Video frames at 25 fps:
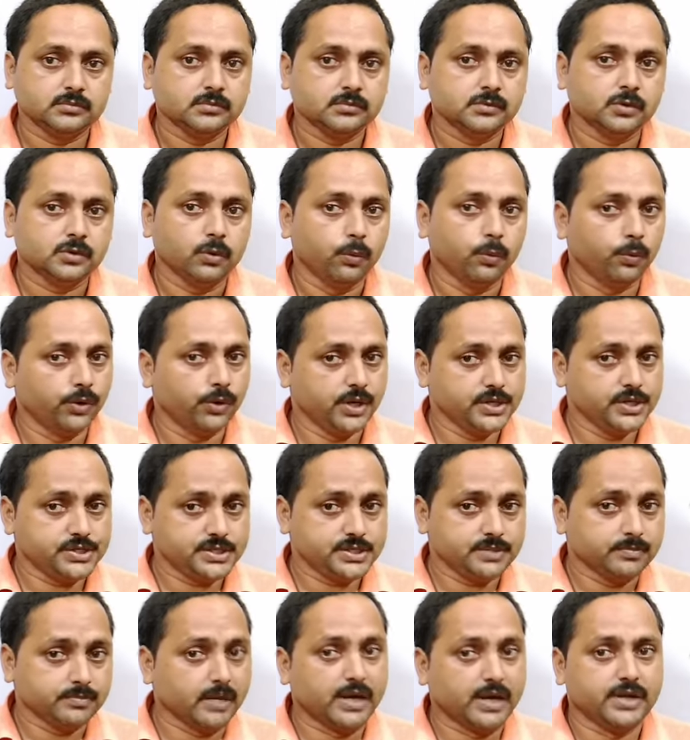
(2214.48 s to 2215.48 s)
OH
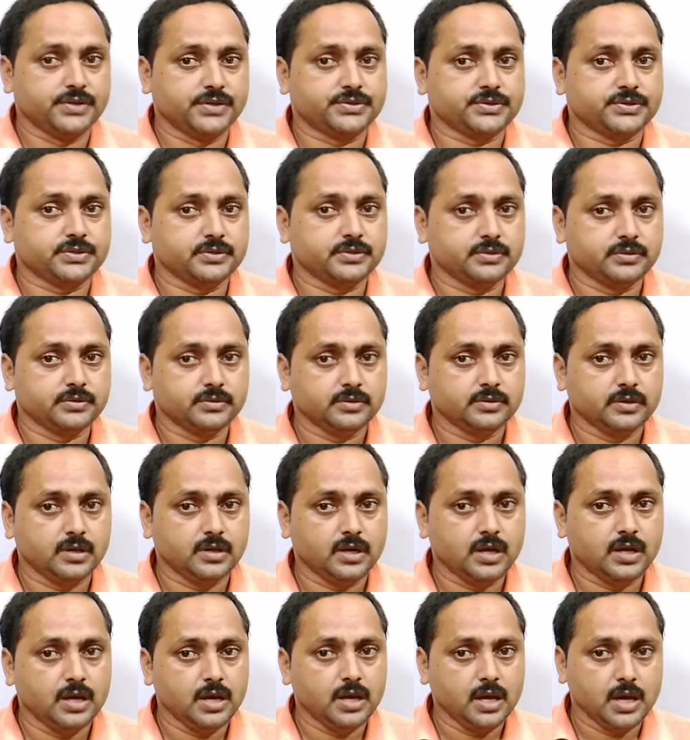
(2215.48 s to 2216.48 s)
minus.
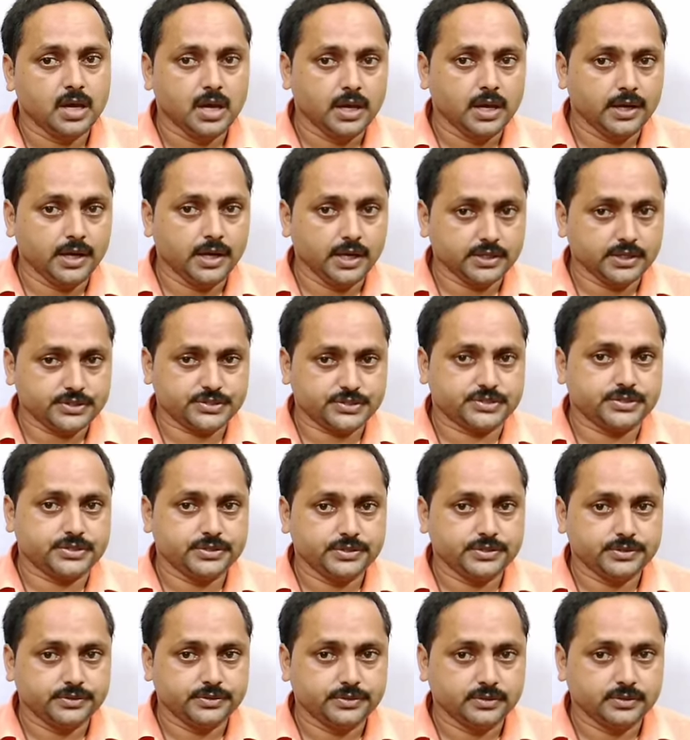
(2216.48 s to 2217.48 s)
Next,
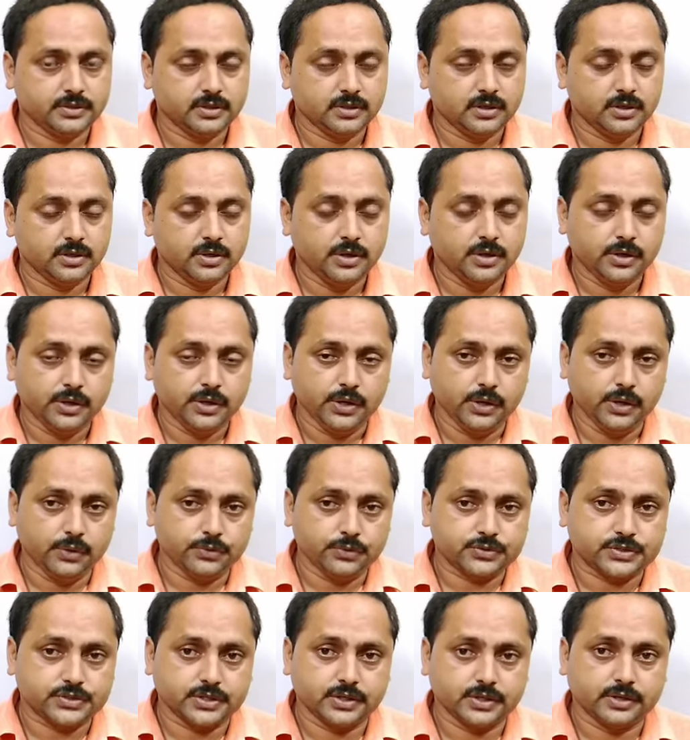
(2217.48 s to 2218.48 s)
you
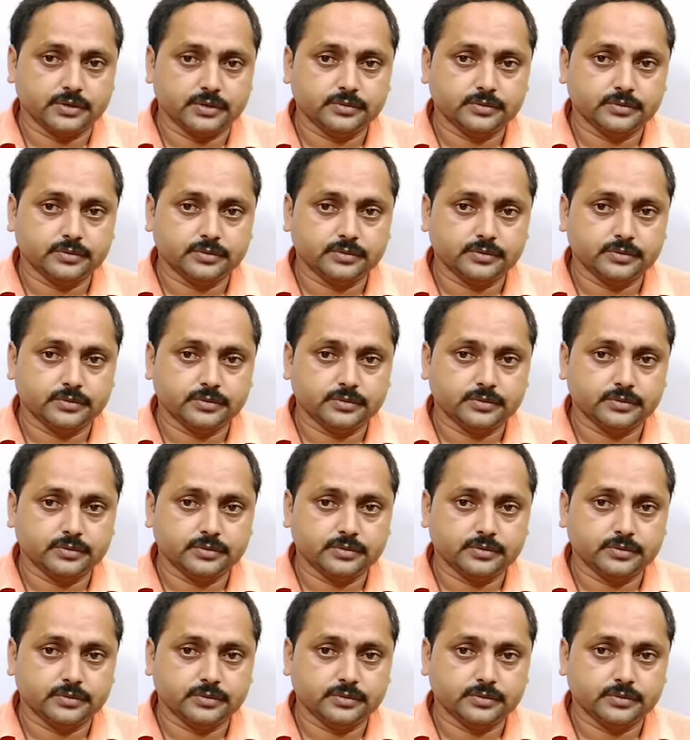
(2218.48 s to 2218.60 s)
see